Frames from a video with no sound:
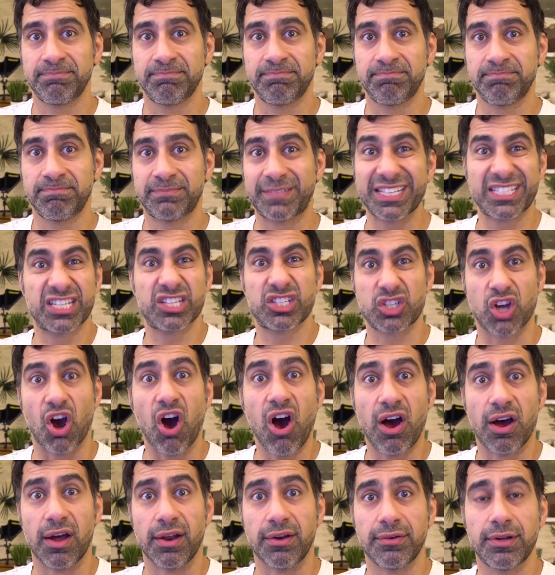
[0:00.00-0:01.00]
that's just
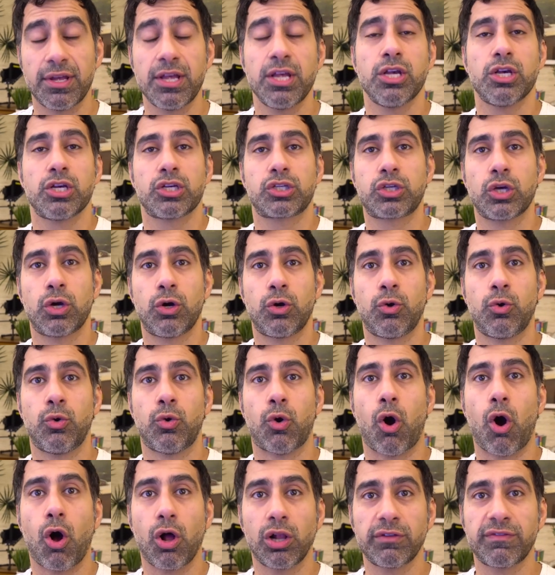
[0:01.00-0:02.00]
gone. So
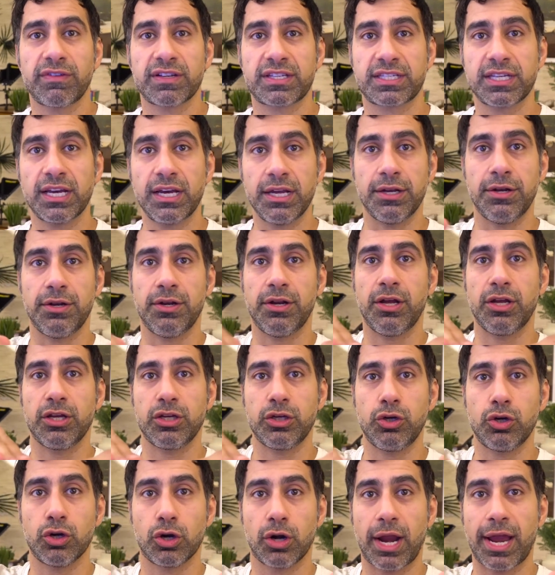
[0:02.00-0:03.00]
all of a sudden
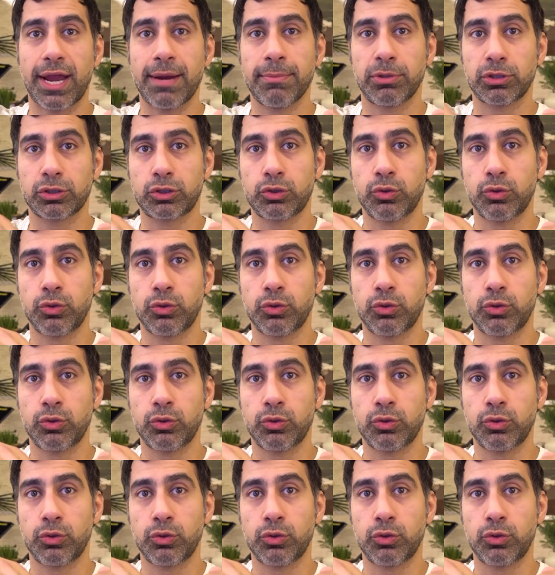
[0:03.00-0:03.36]
you're able to